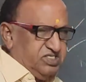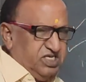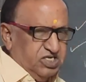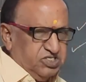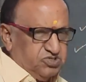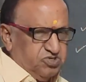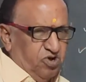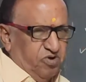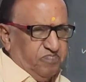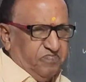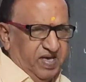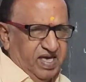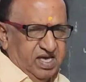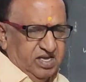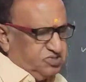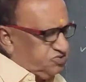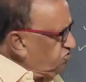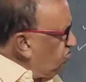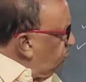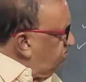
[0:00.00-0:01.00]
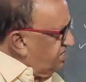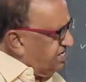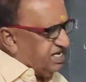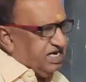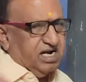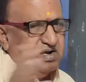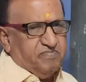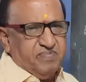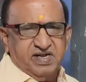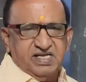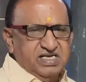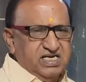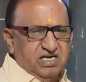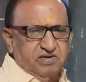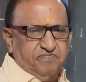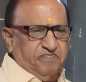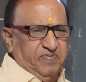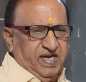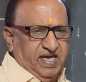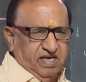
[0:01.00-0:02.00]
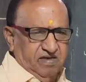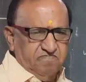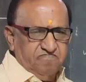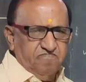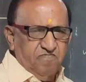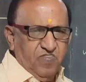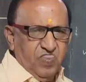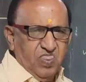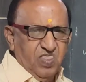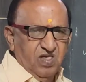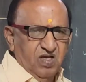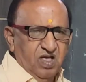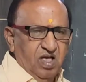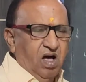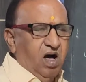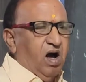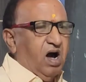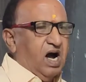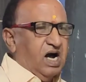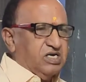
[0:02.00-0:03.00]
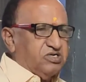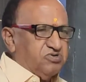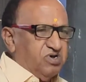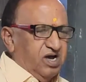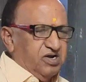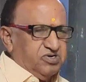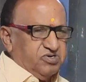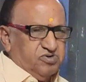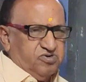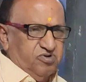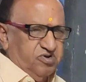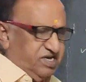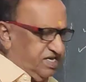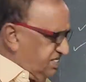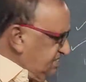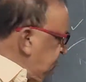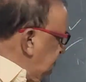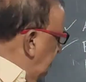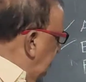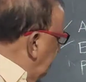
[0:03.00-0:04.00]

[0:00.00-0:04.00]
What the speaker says: there is no P, so you cannot bring in P. All you have to do is,